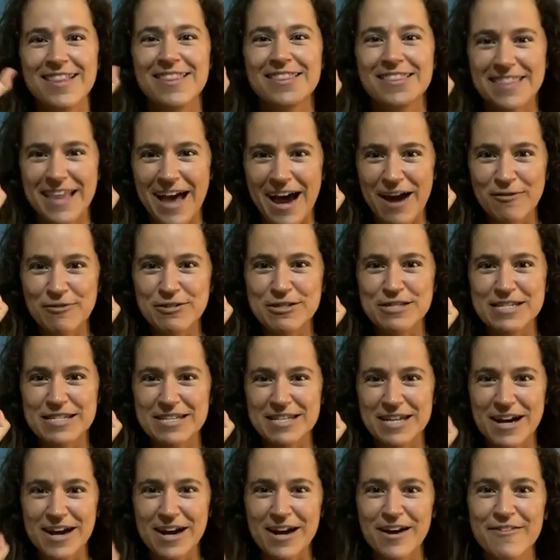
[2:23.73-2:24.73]
that was
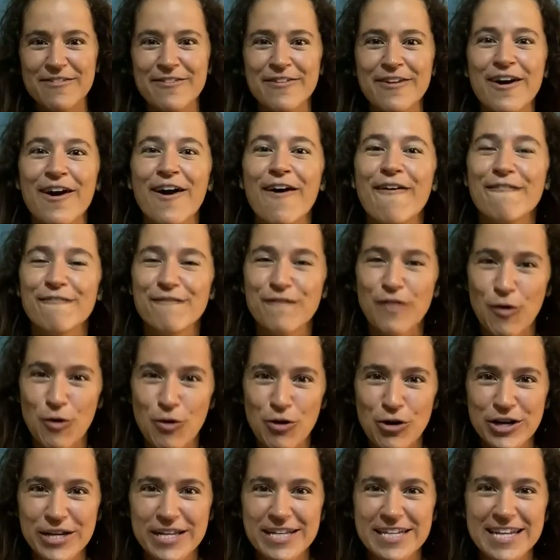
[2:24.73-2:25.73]
enough
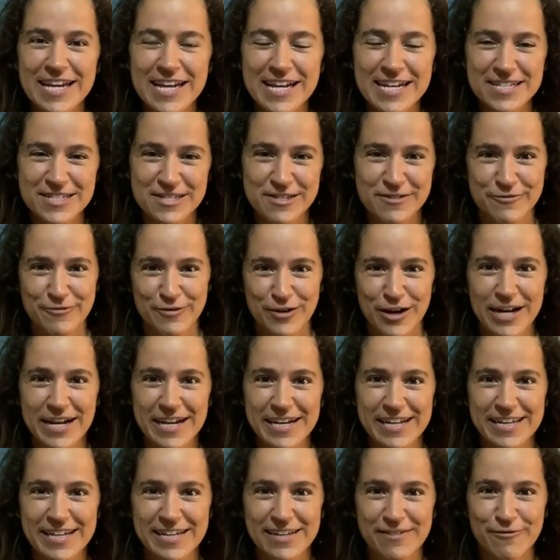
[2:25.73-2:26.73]
40 days of
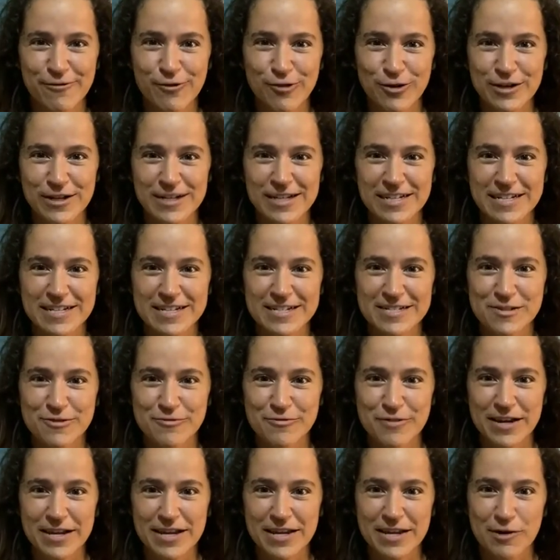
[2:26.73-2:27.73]
Reiki, 40 days of
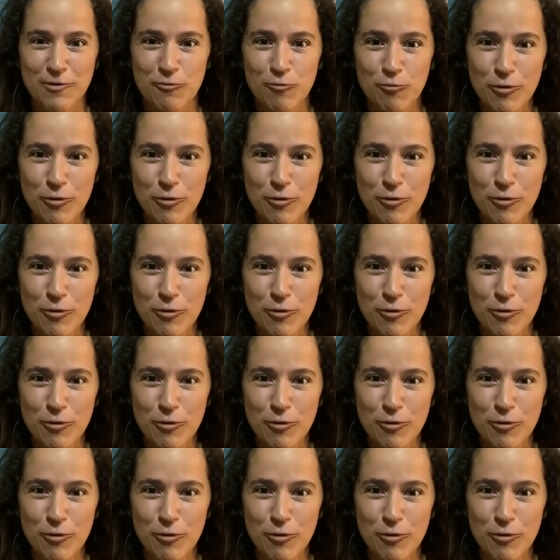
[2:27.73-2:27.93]
Reiki.